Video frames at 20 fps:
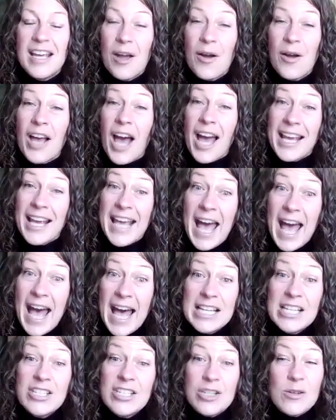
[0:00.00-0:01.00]
I
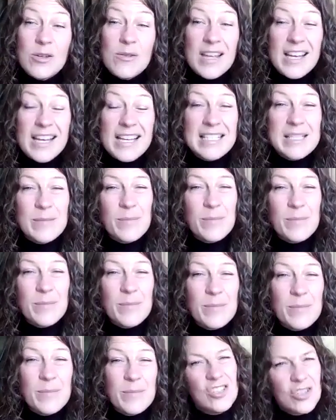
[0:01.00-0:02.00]
can do this,
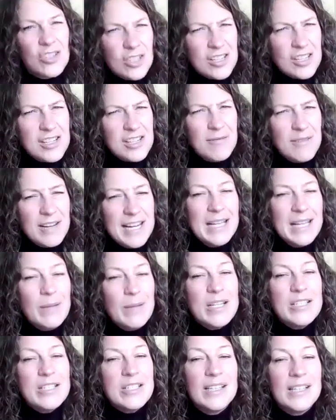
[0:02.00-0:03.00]
but should I really
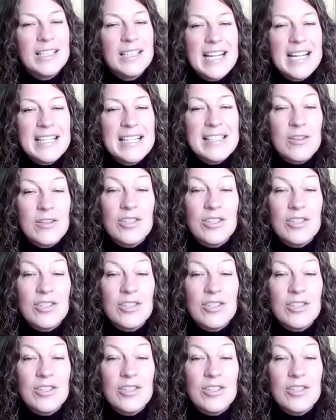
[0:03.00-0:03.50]
be doing this?